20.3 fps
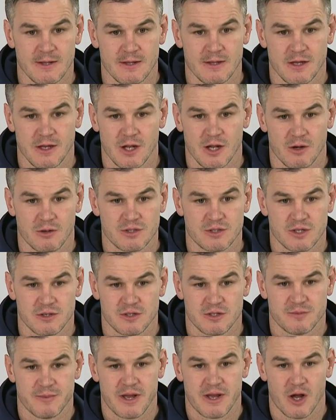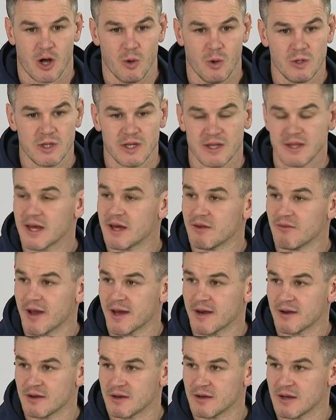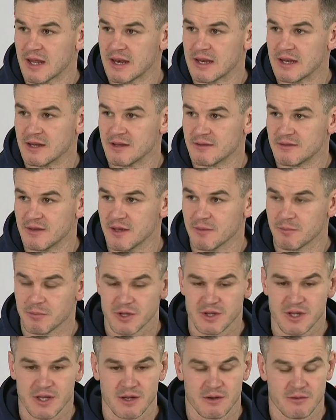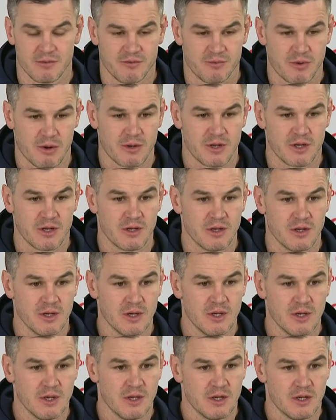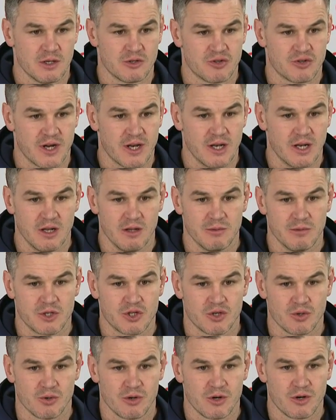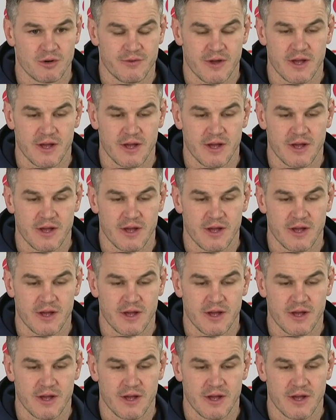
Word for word: you know, it's, it's about holding that rather than letting it dip. I think we have probably train a little bit shorter, if